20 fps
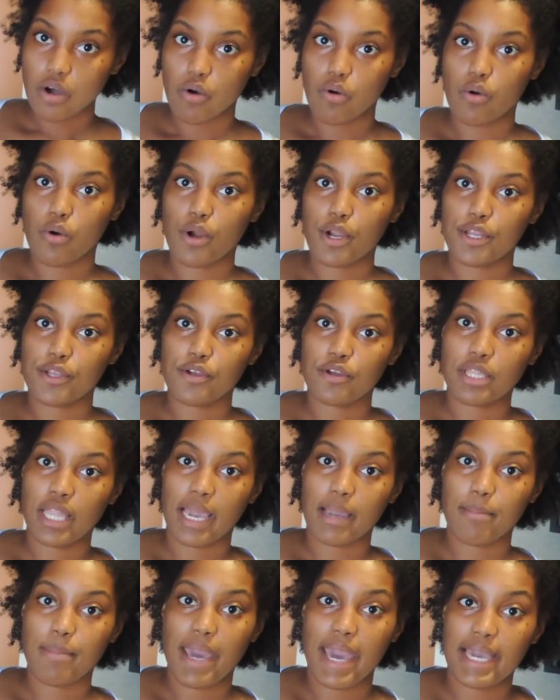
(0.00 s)
or you're
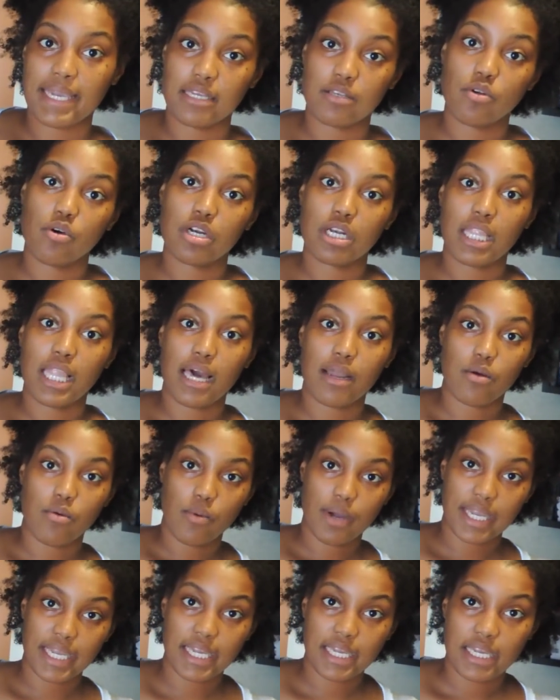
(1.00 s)
like packing on a lot of
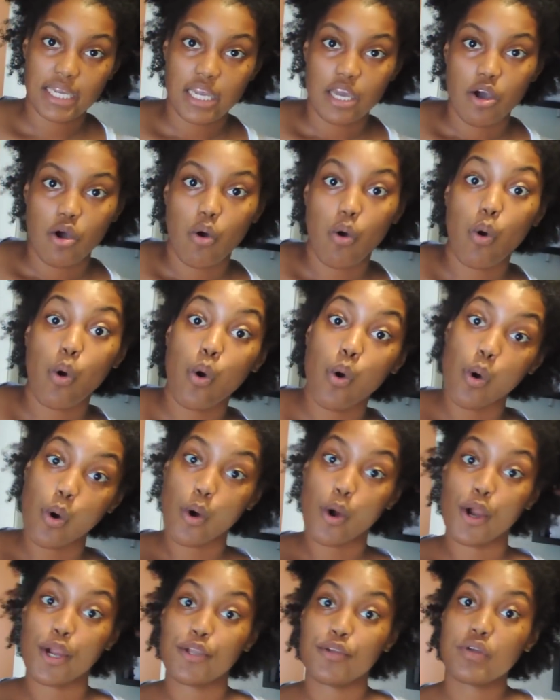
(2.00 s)
weight,
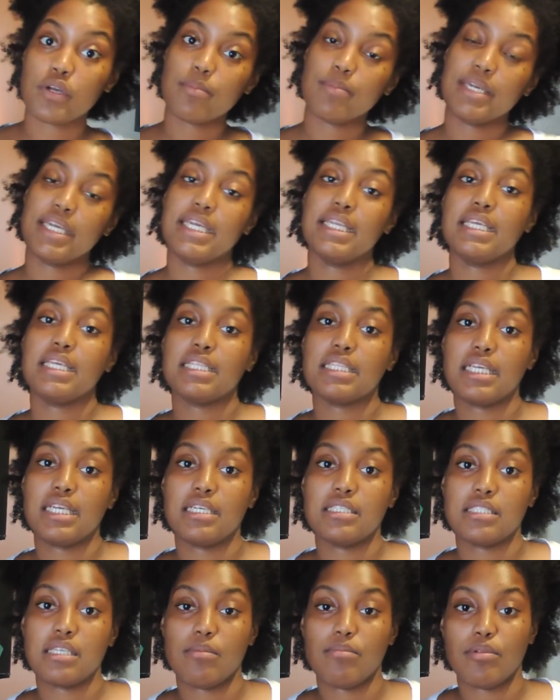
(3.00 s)
or you could be eating
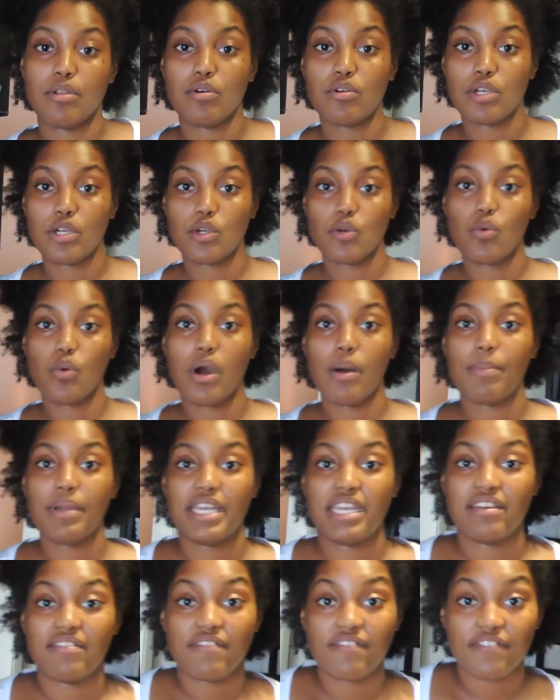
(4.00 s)
things that bloating you
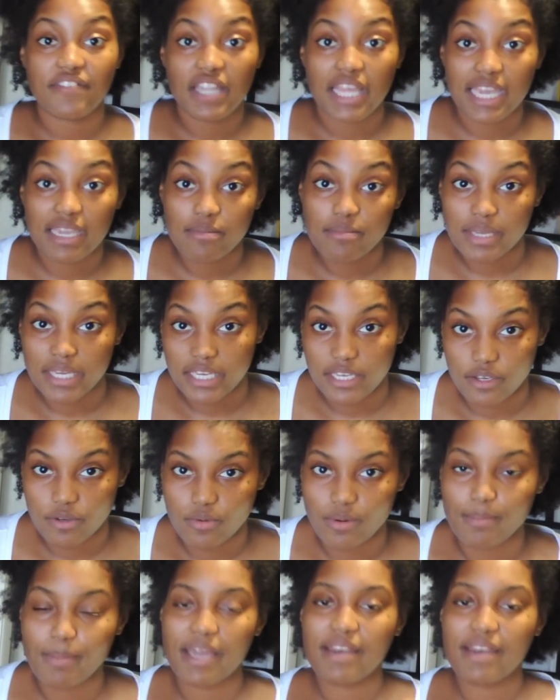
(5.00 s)
up and inflaming you.